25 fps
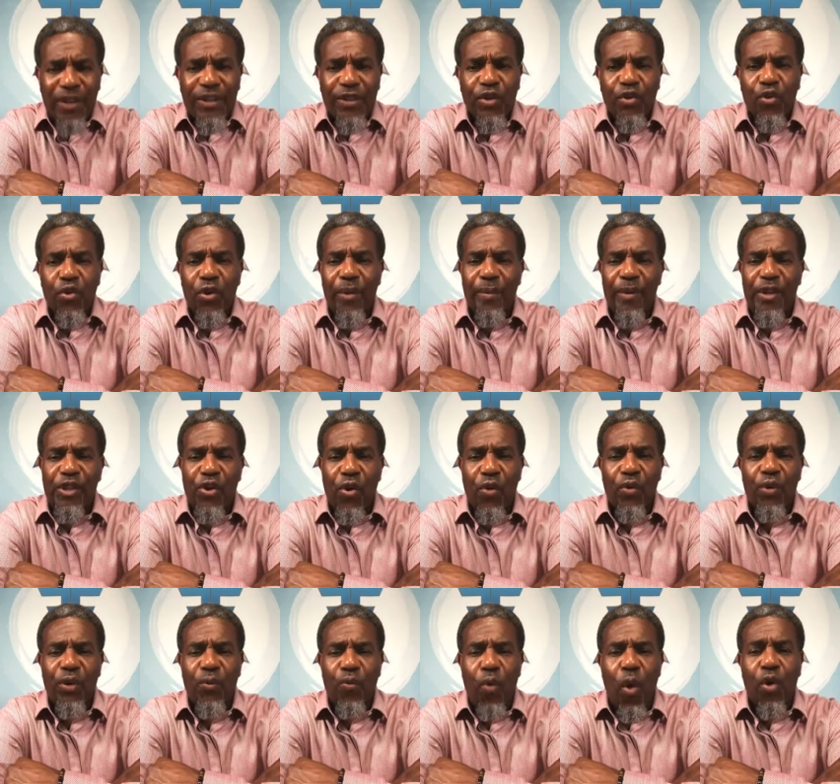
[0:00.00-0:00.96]
once knew him and
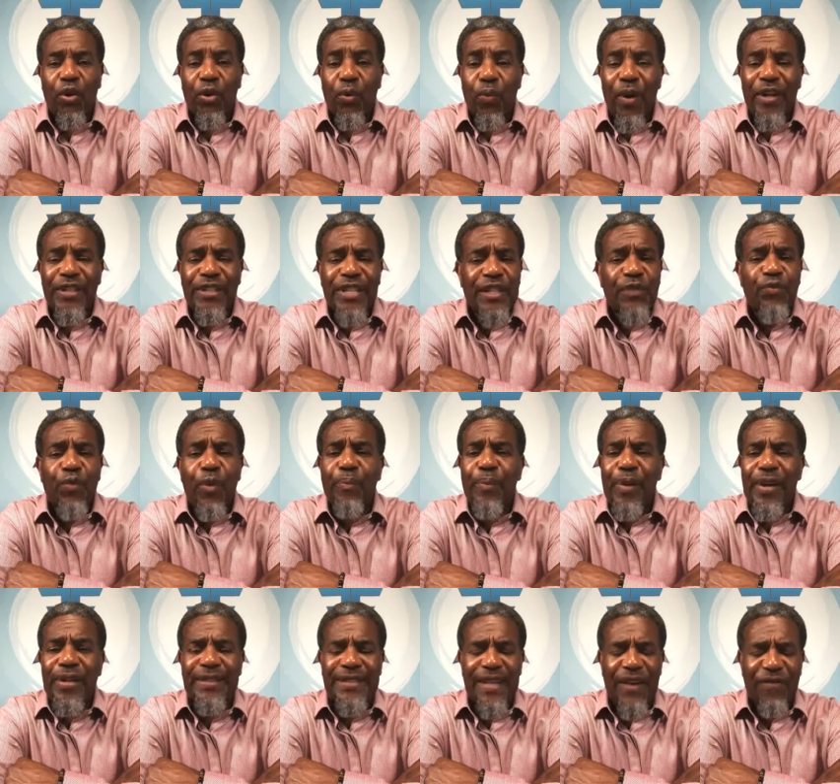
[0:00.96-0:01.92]
turned and walked away. Just
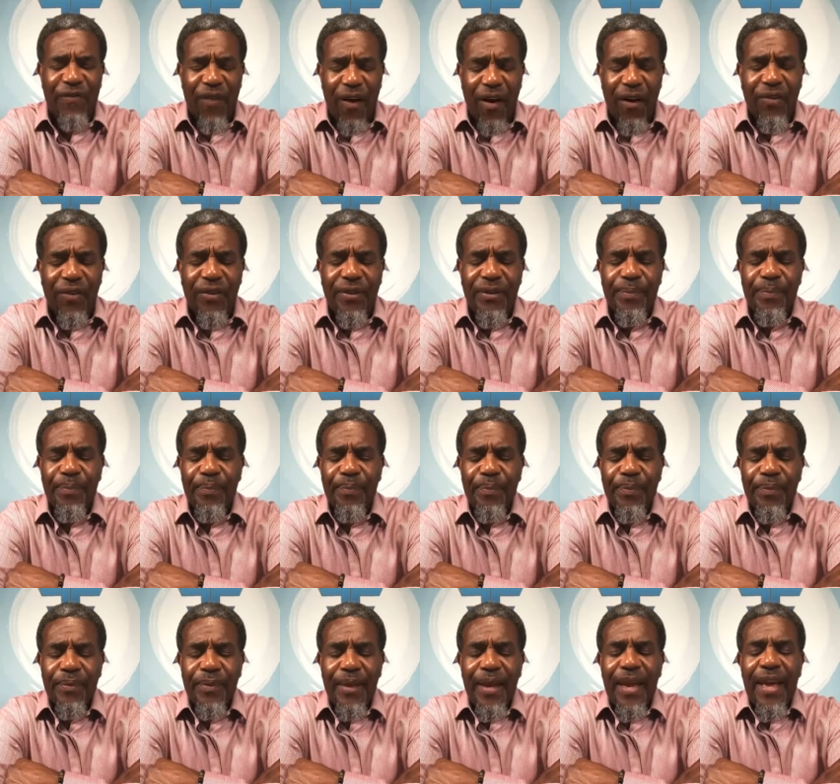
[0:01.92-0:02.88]
repeat, say, Father,
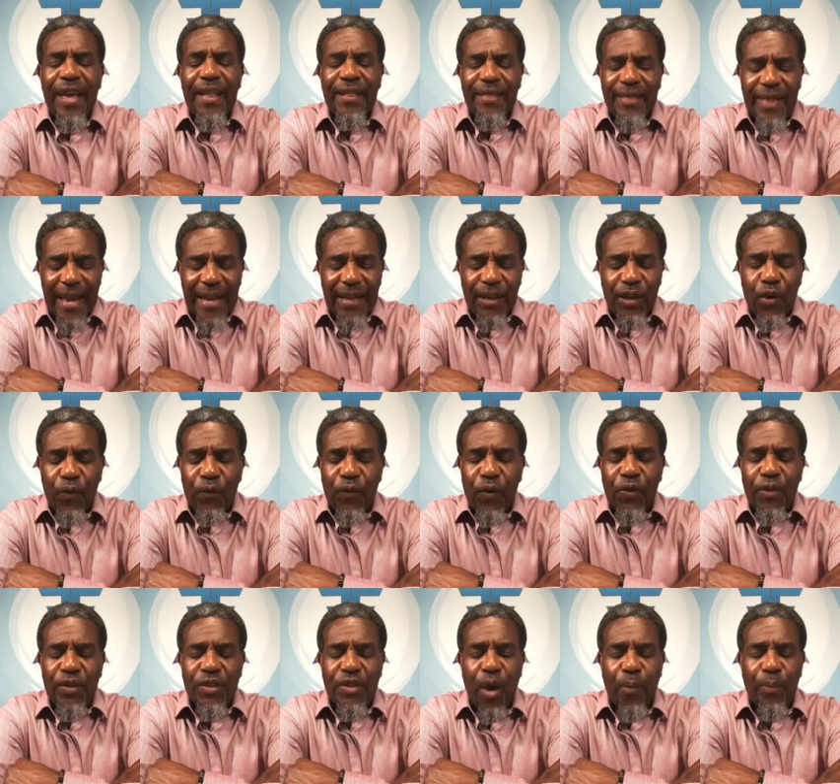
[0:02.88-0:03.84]
thank you
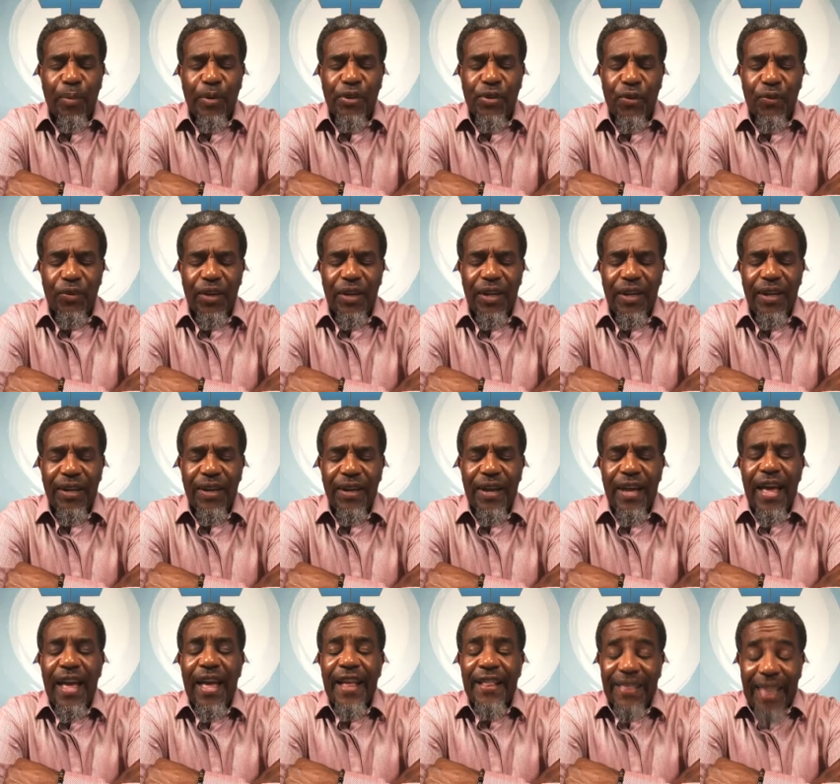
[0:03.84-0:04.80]
for this opportunity.
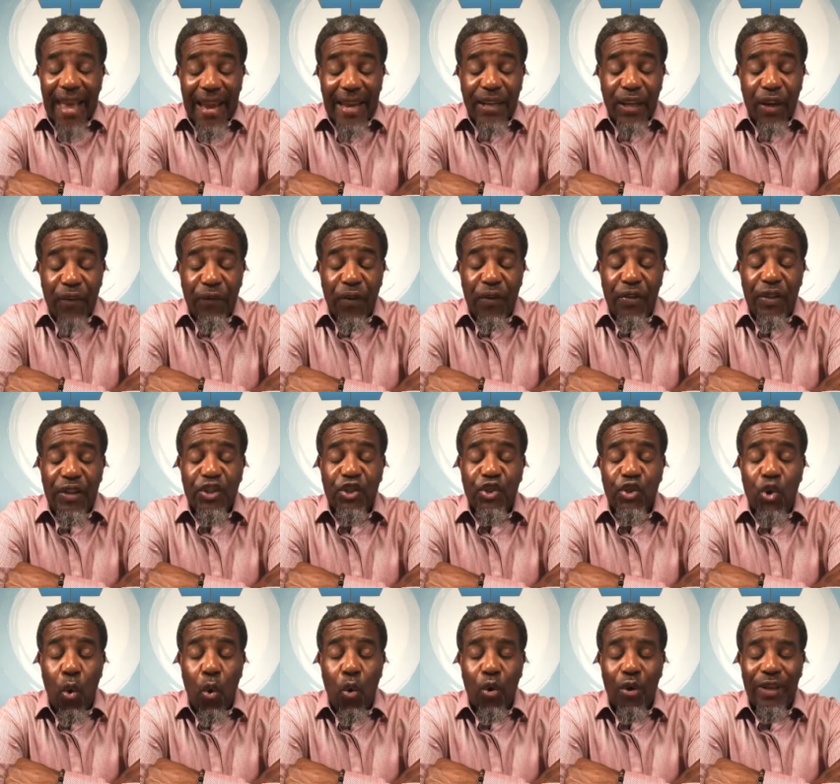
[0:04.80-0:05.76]
Thank you for
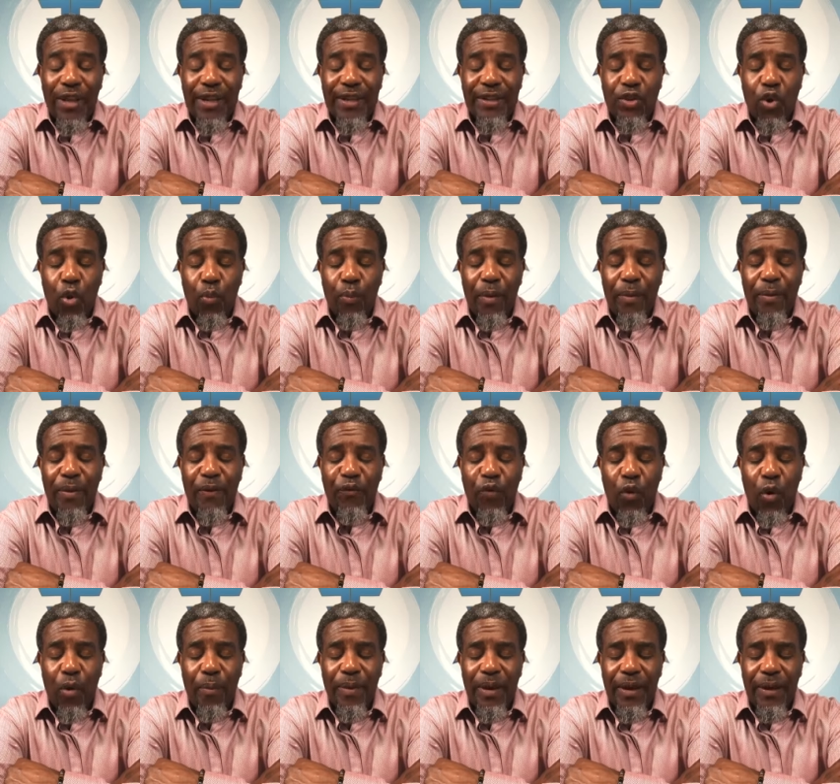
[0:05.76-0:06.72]
this door that is open
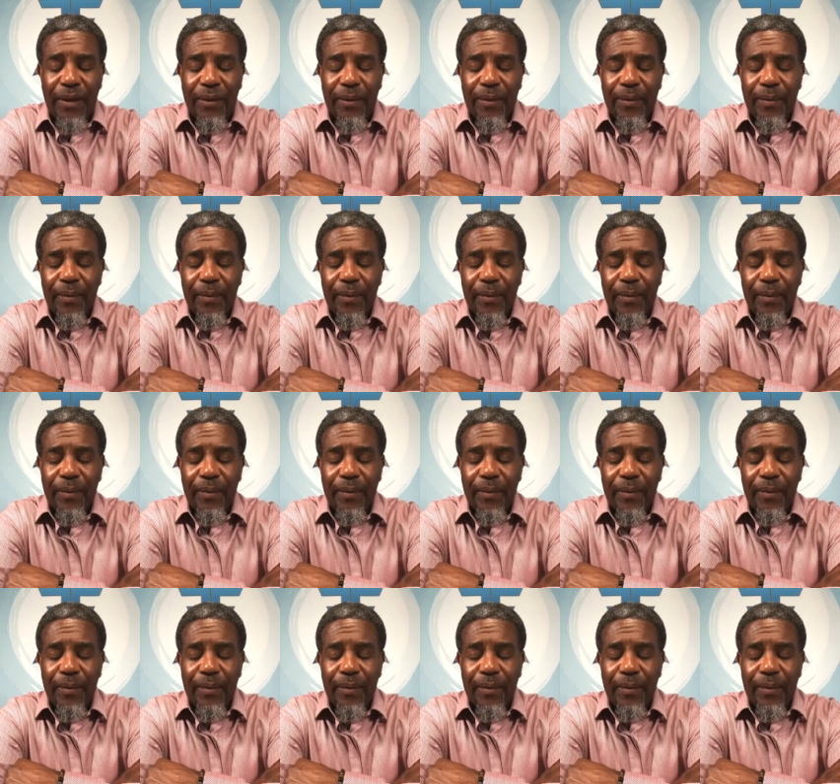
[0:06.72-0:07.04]
before me.